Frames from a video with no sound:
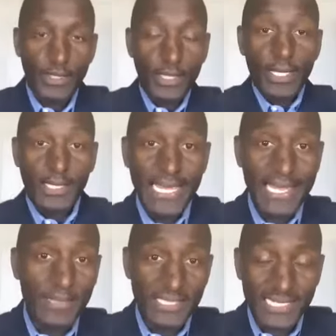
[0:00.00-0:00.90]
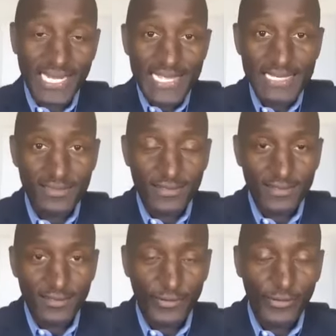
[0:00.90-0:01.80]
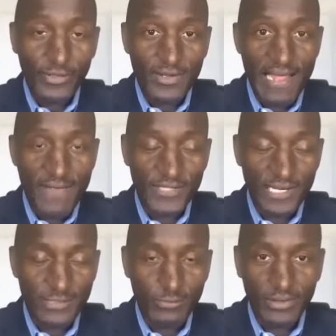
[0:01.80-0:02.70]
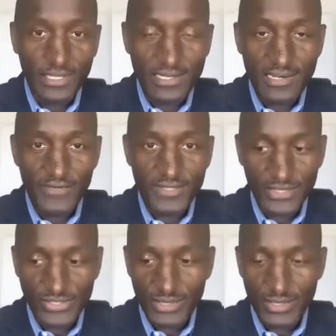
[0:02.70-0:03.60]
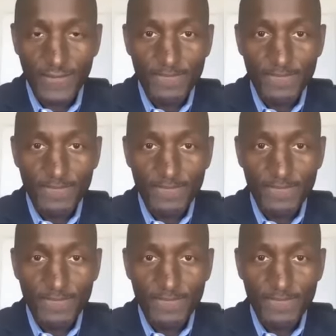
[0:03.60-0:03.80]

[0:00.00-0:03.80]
Yeah, I mean, to connect the earlier conversation with this conversation,